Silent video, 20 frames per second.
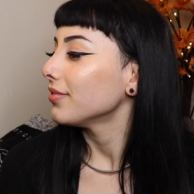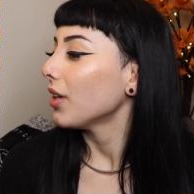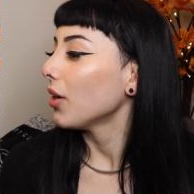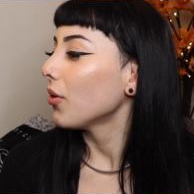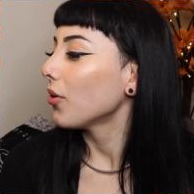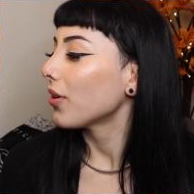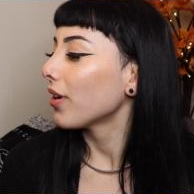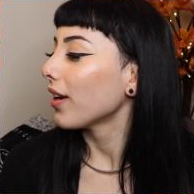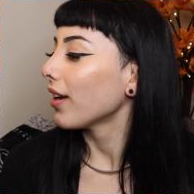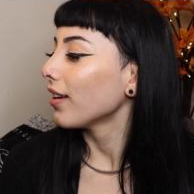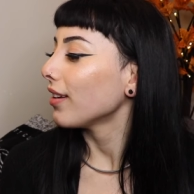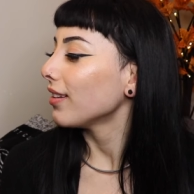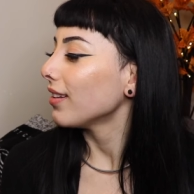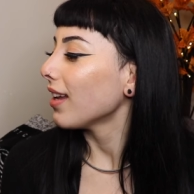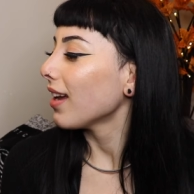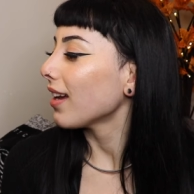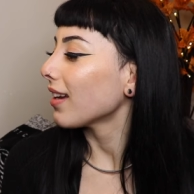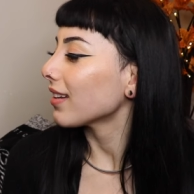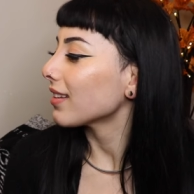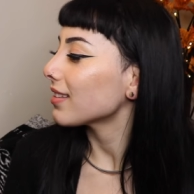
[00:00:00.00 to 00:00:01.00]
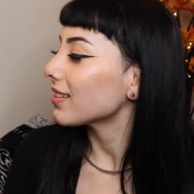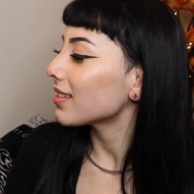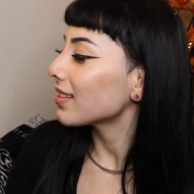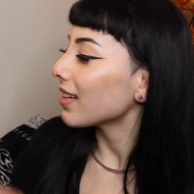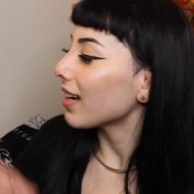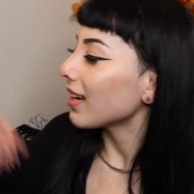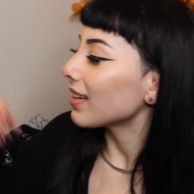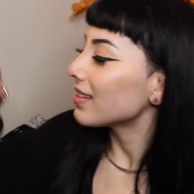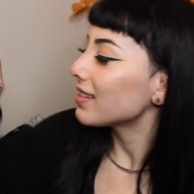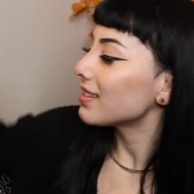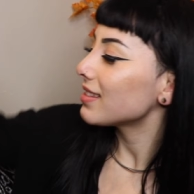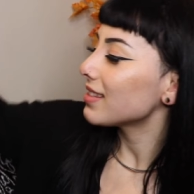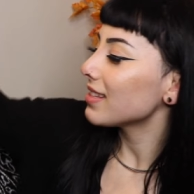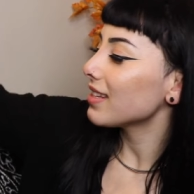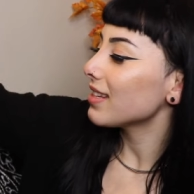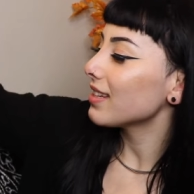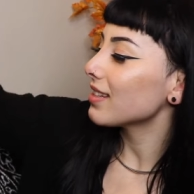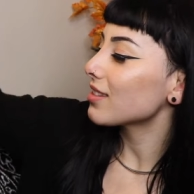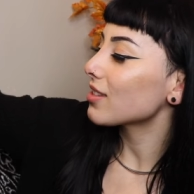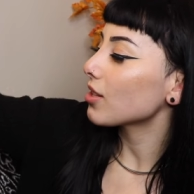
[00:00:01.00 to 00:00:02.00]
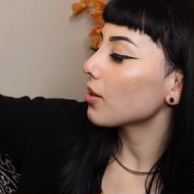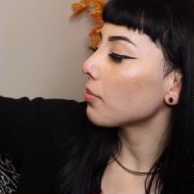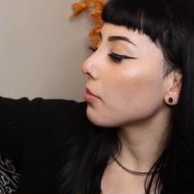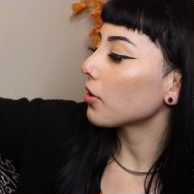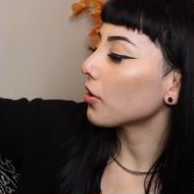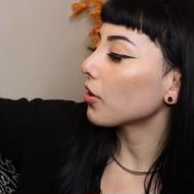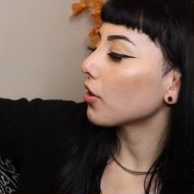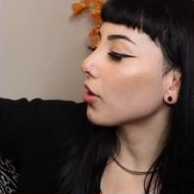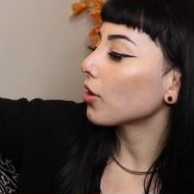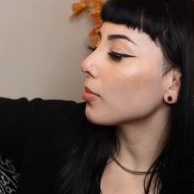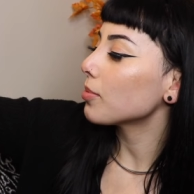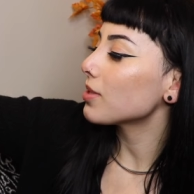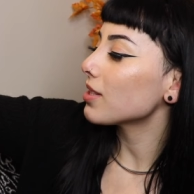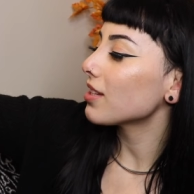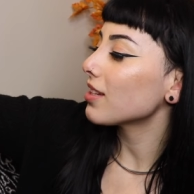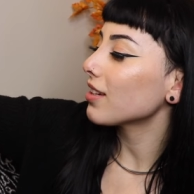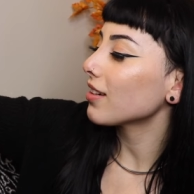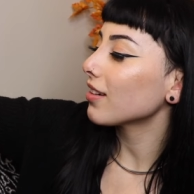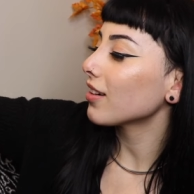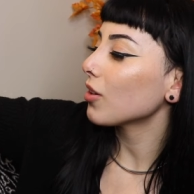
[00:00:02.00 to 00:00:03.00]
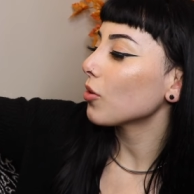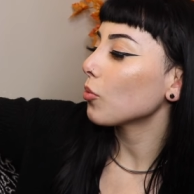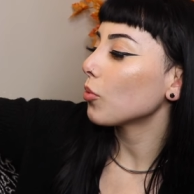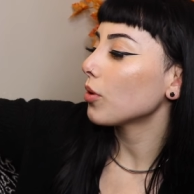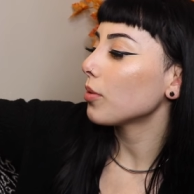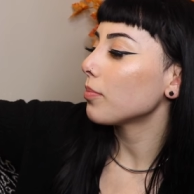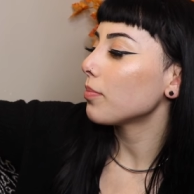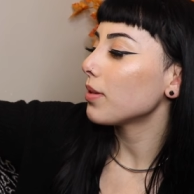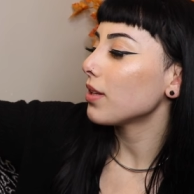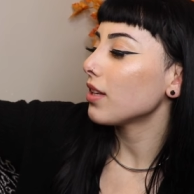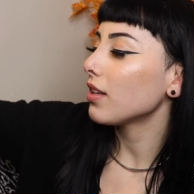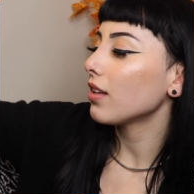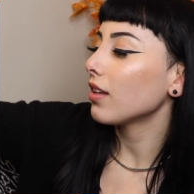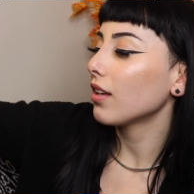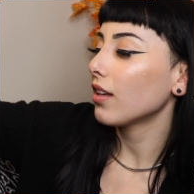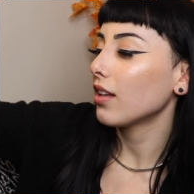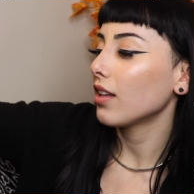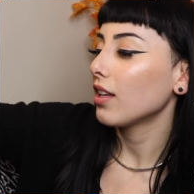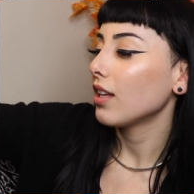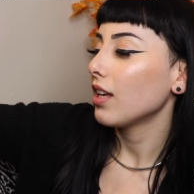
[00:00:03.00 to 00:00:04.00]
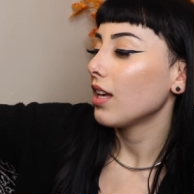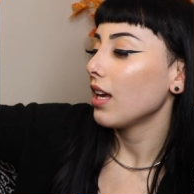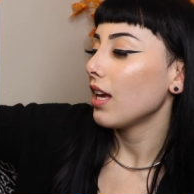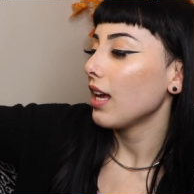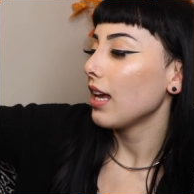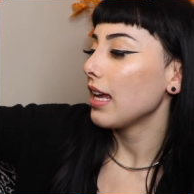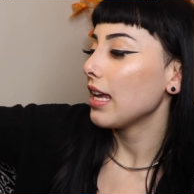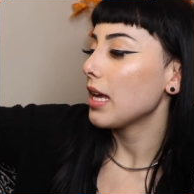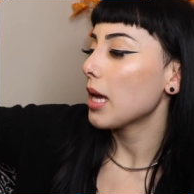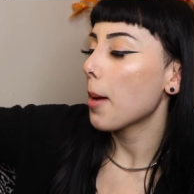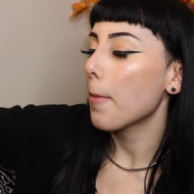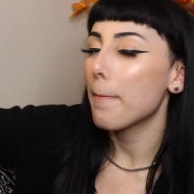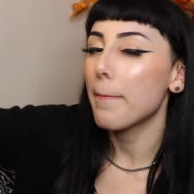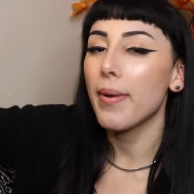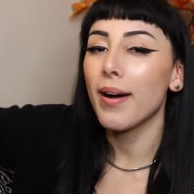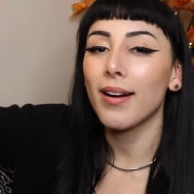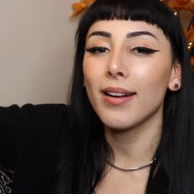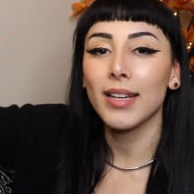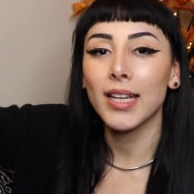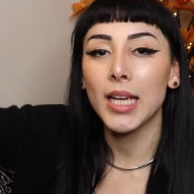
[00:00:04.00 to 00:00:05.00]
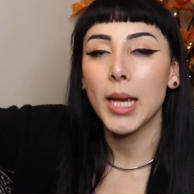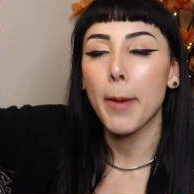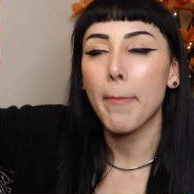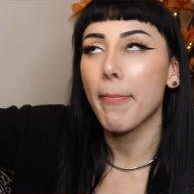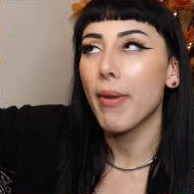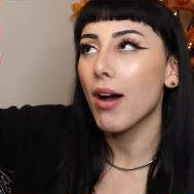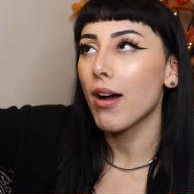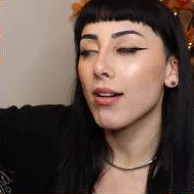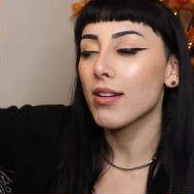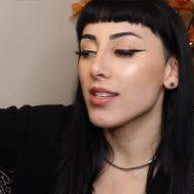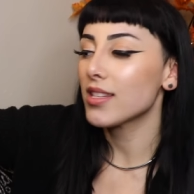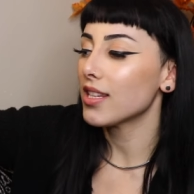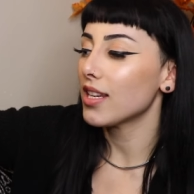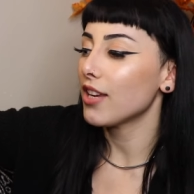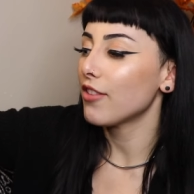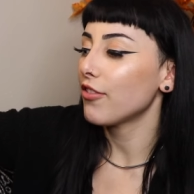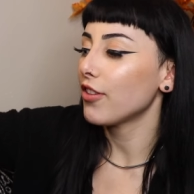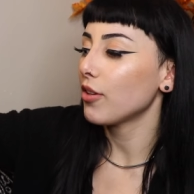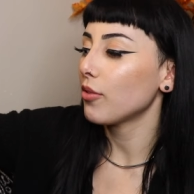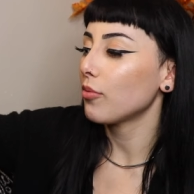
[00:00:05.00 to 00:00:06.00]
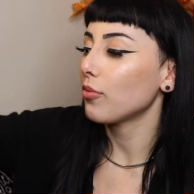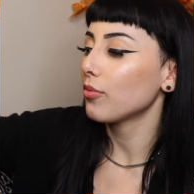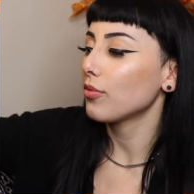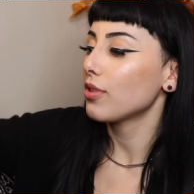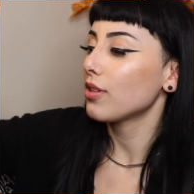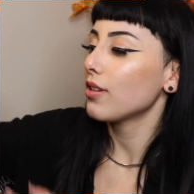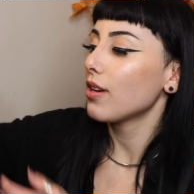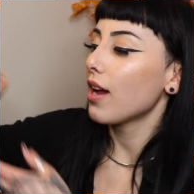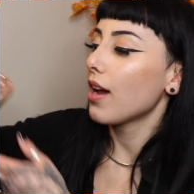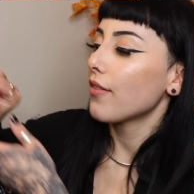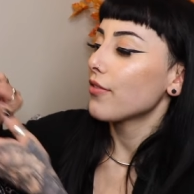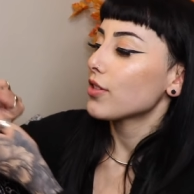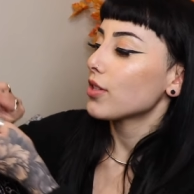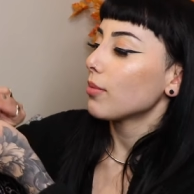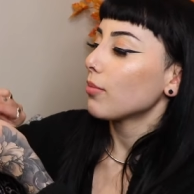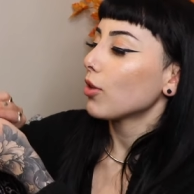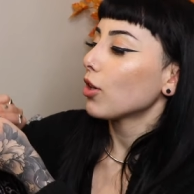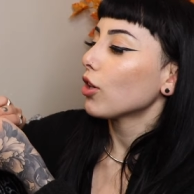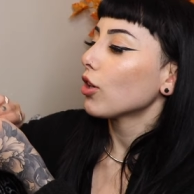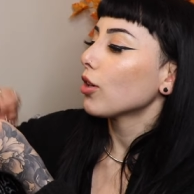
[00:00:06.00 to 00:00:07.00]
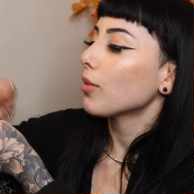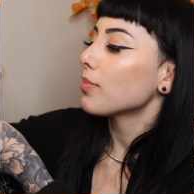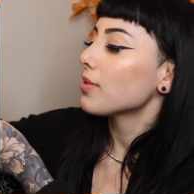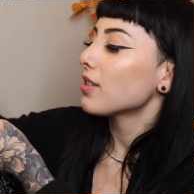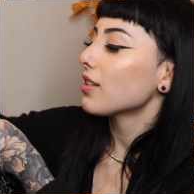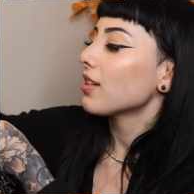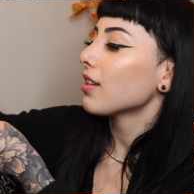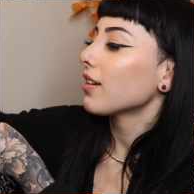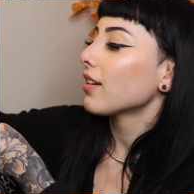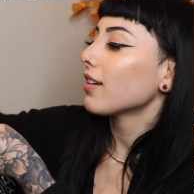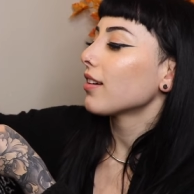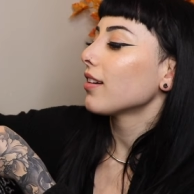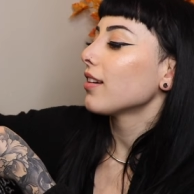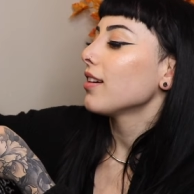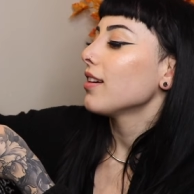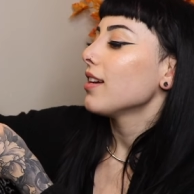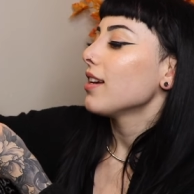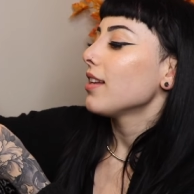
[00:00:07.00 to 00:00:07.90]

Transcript: Okay, next, I see some herbs in here. It wouldn't be a botany box if it didn't have some herbs in here.